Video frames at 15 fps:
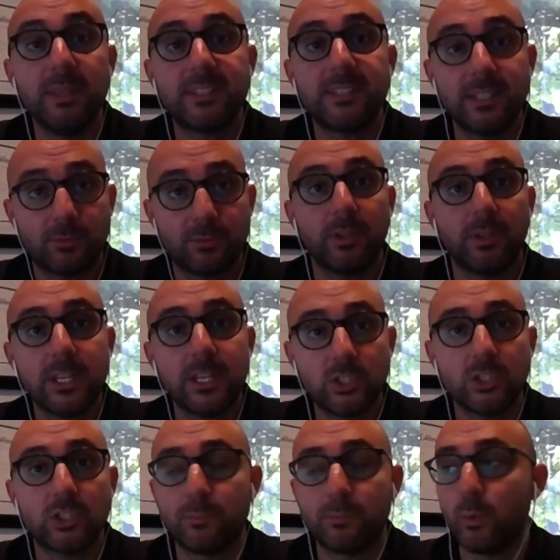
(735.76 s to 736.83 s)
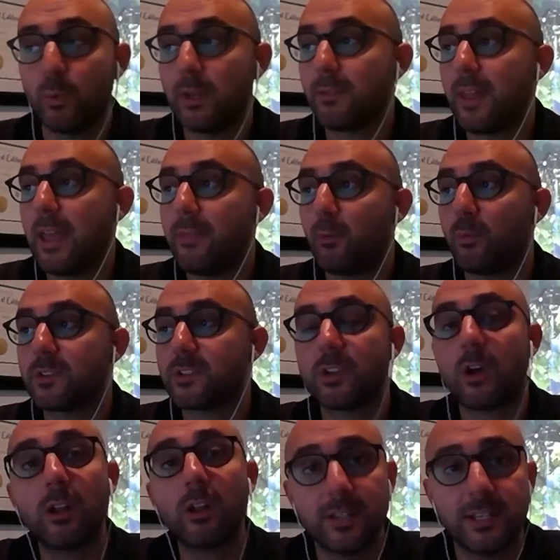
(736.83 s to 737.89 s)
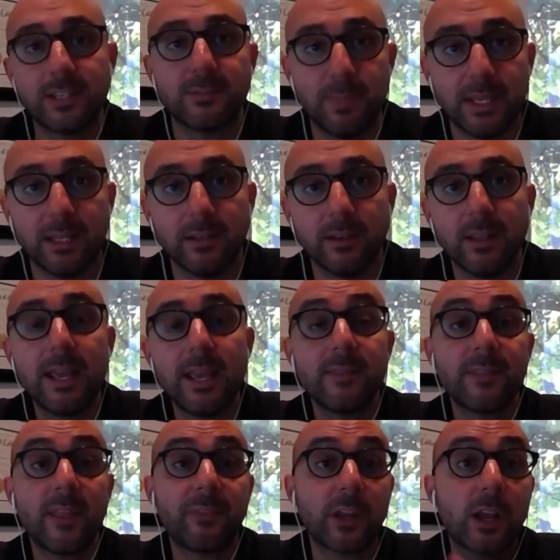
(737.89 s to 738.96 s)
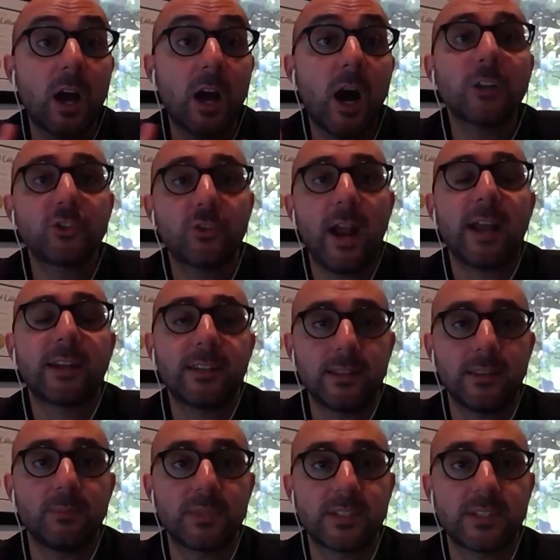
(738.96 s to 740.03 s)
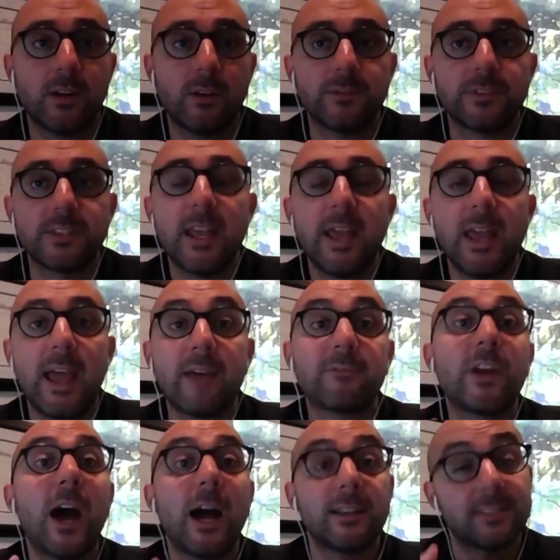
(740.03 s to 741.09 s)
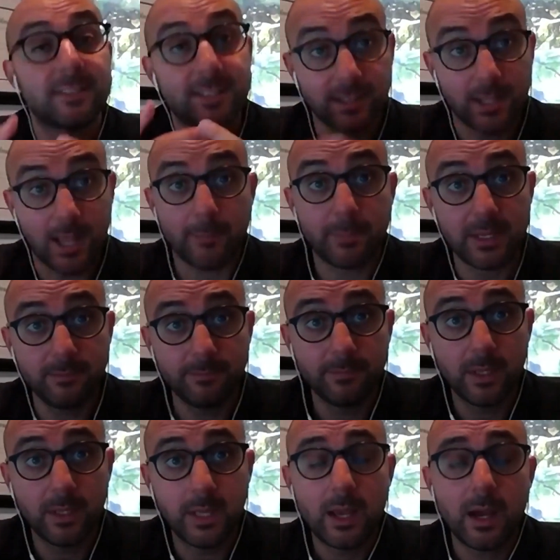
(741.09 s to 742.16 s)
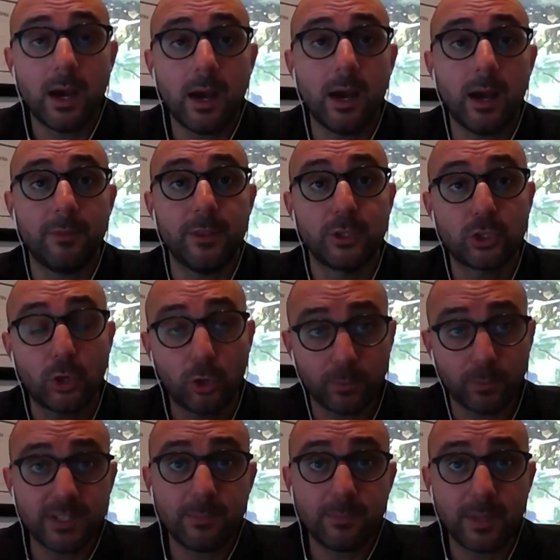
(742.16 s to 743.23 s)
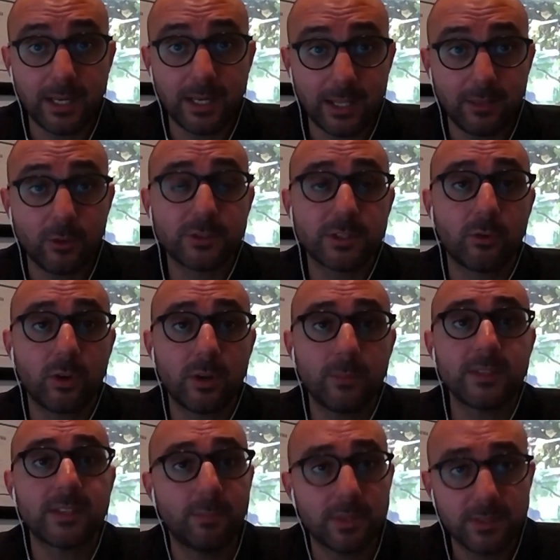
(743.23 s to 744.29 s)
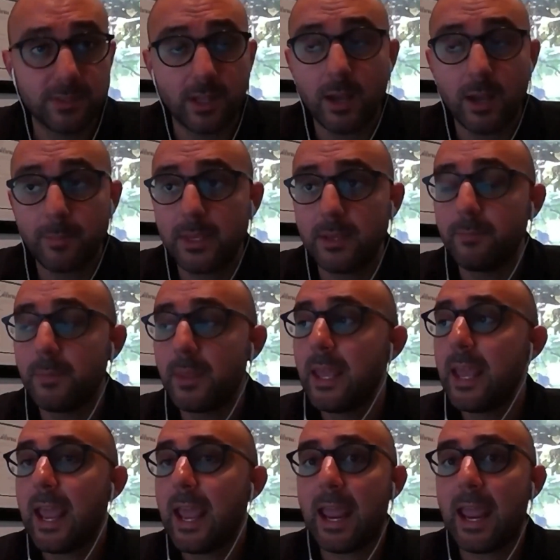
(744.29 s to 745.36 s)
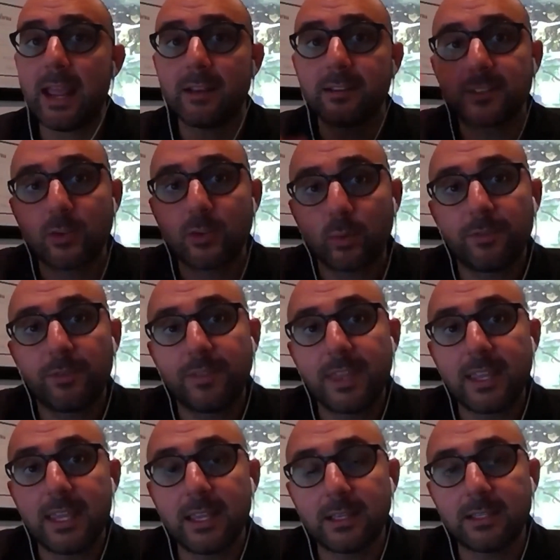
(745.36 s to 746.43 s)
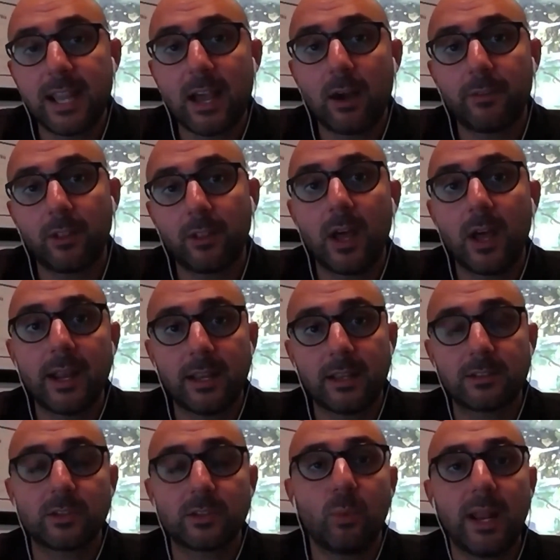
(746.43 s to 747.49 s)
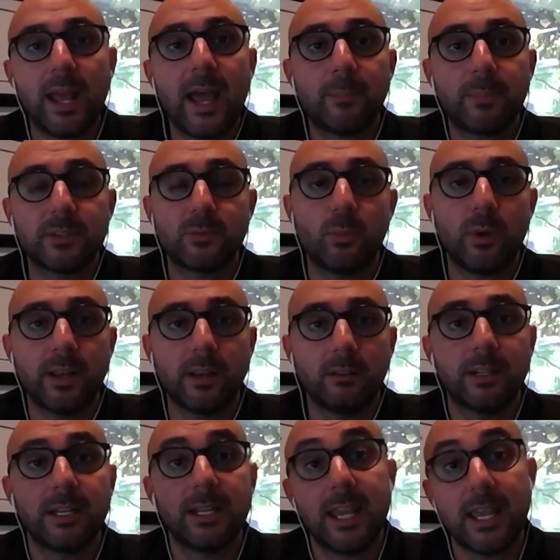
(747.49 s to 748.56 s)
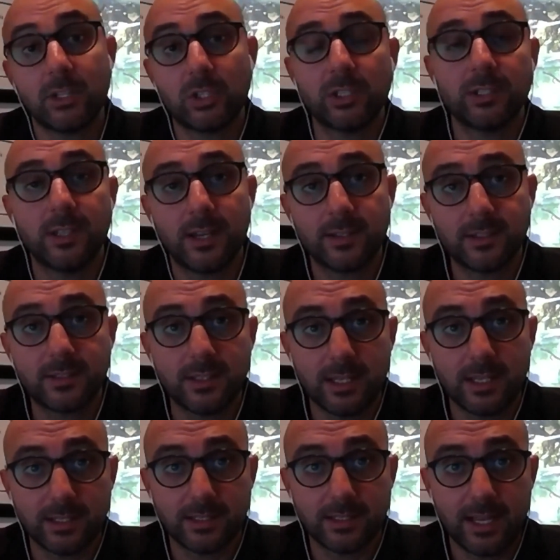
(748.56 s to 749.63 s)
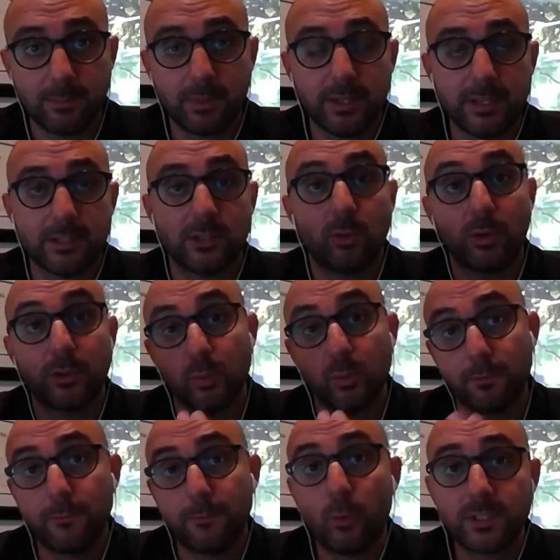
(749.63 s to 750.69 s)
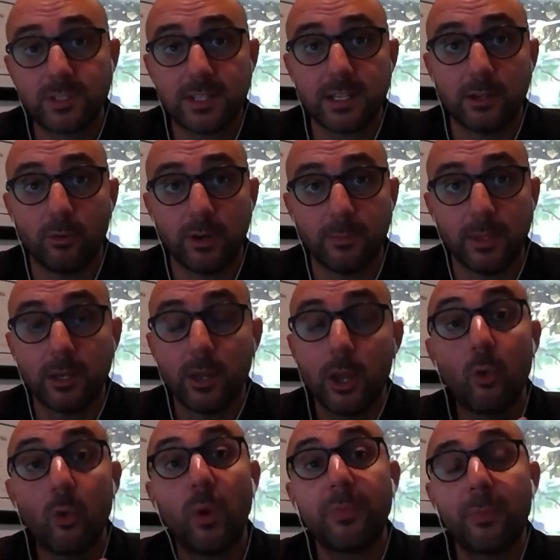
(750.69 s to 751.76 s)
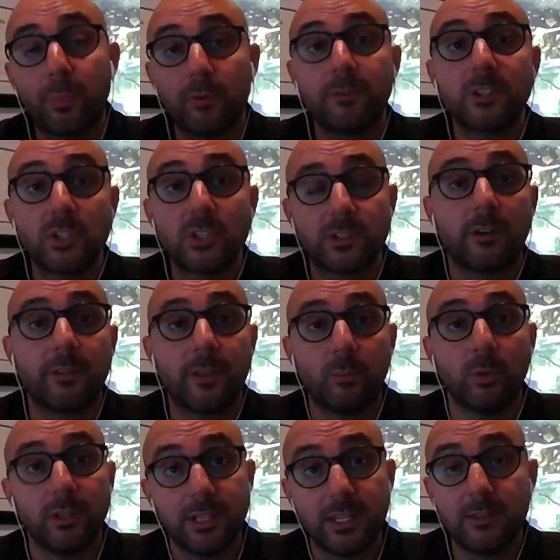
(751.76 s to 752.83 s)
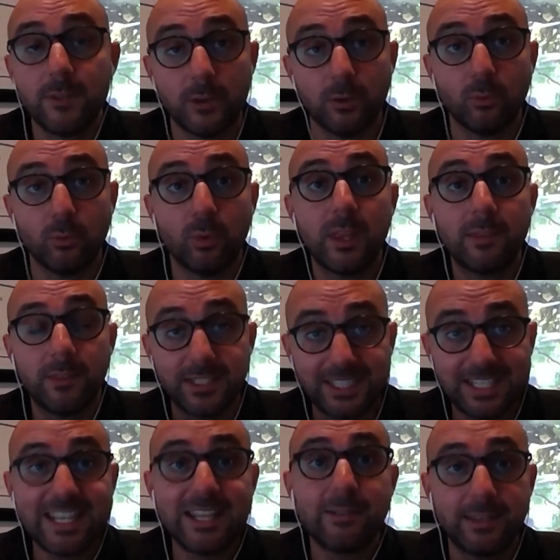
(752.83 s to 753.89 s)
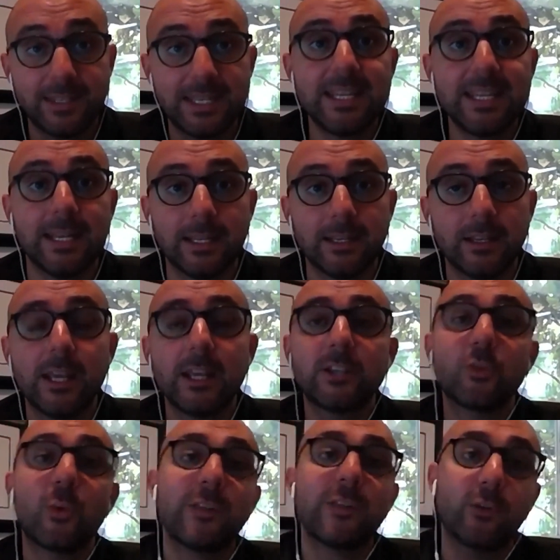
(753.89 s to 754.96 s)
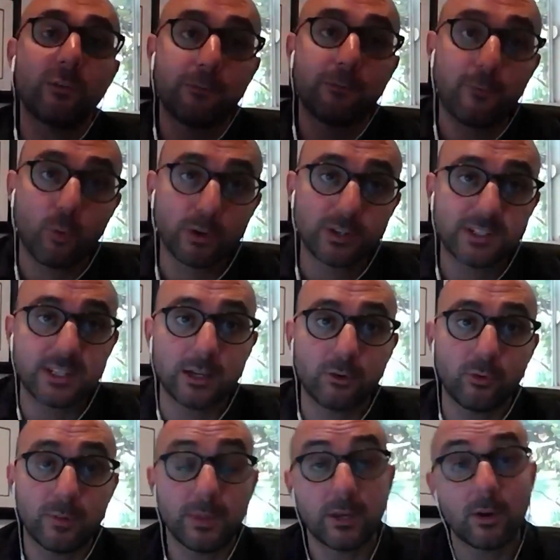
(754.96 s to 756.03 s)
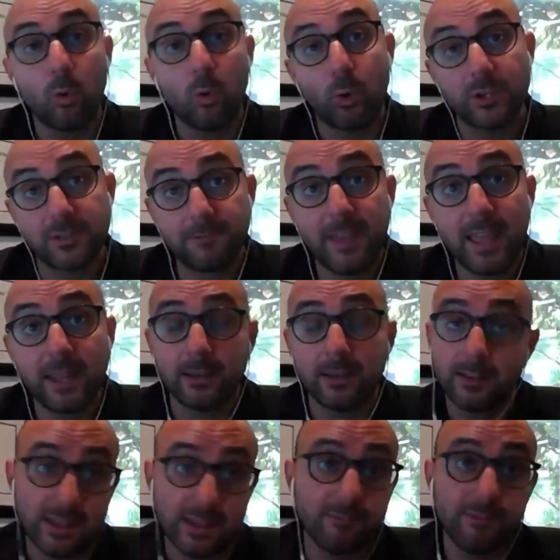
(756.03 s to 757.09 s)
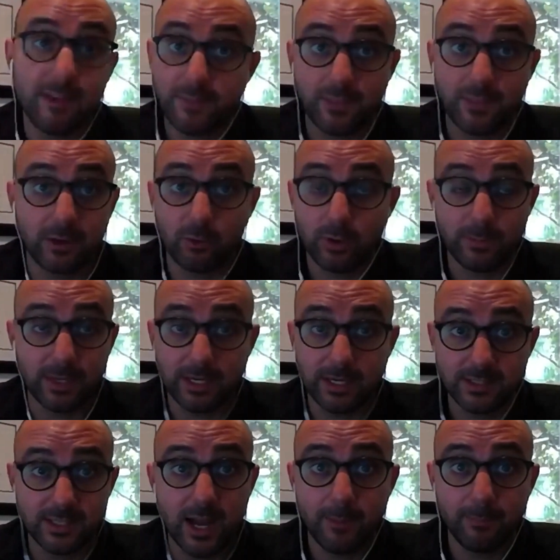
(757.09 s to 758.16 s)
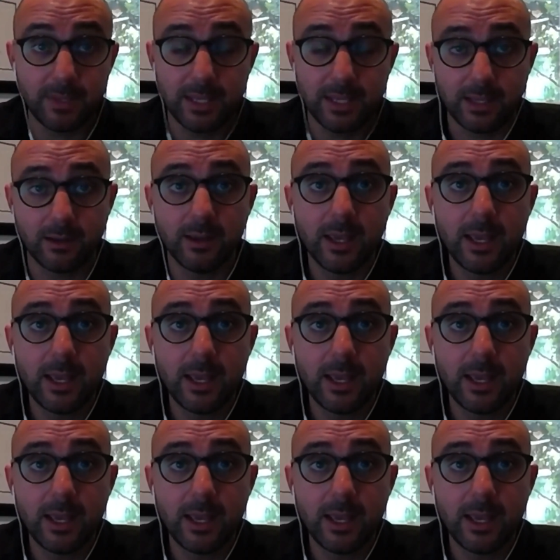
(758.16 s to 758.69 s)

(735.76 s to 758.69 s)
business relationship with? And the result has been that the contracting themselves have gotten sloppy. The terms that have been in those agreements have been sloppy, and sort of thinking down the line as to what happens when a litigation does need to take place in order to enforce the agreement, what the provisions are that really give you the teeth needed to either enforce the agreement or defend in the event the agreement is not being